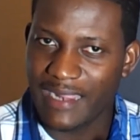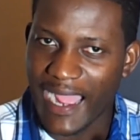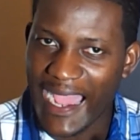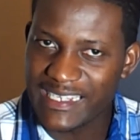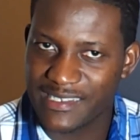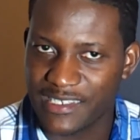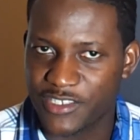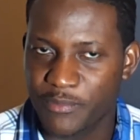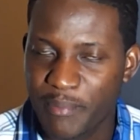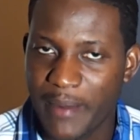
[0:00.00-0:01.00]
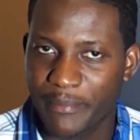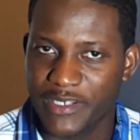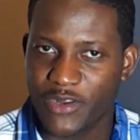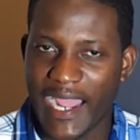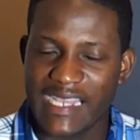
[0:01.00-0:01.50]
ISIS members
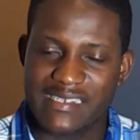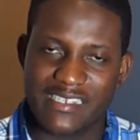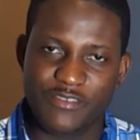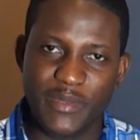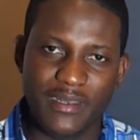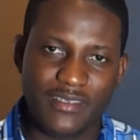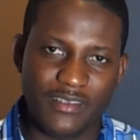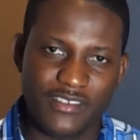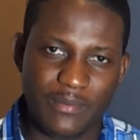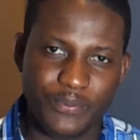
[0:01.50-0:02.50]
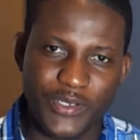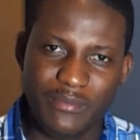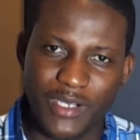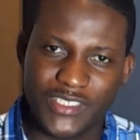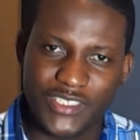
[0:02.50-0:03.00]
or ISIS militants are pretty
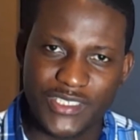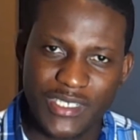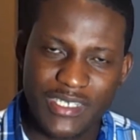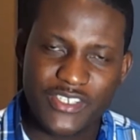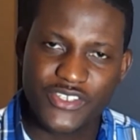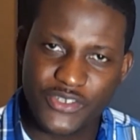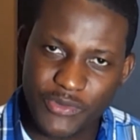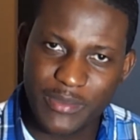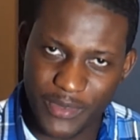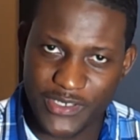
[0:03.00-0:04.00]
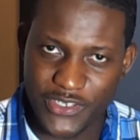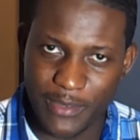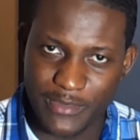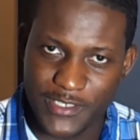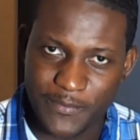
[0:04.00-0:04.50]
much Sunni
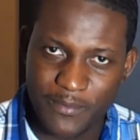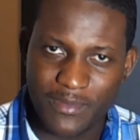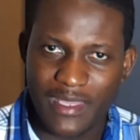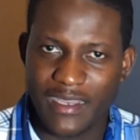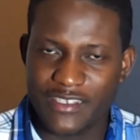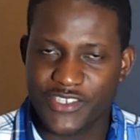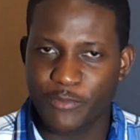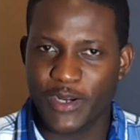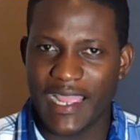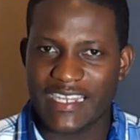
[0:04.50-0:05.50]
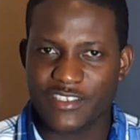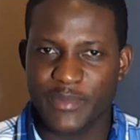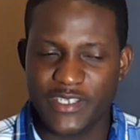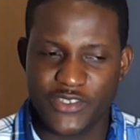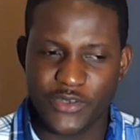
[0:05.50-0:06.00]
Muslims. Someone asked
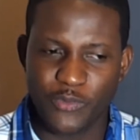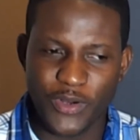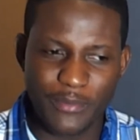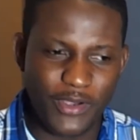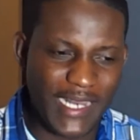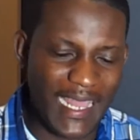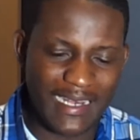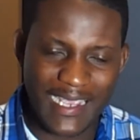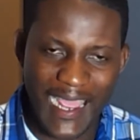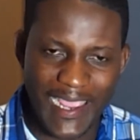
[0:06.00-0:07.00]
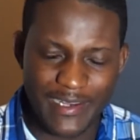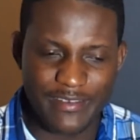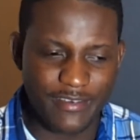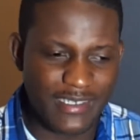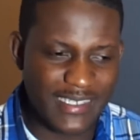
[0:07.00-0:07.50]
me, so what about
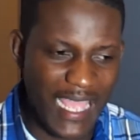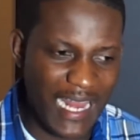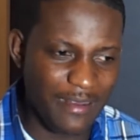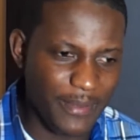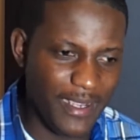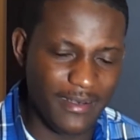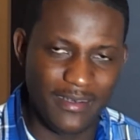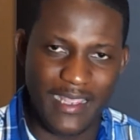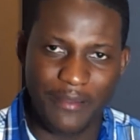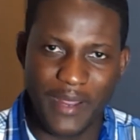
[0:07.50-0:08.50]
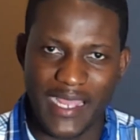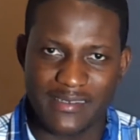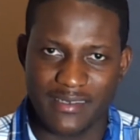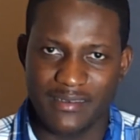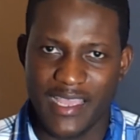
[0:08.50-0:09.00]
Al-Qaeda and Taliban and
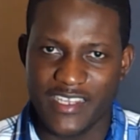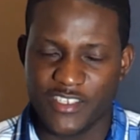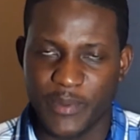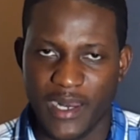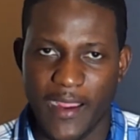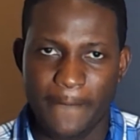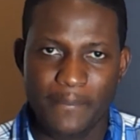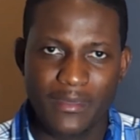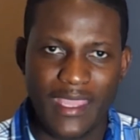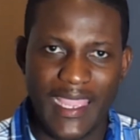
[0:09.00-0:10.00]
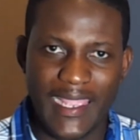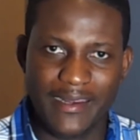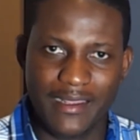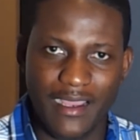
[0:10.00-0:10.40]
Hamas and Hezbollah and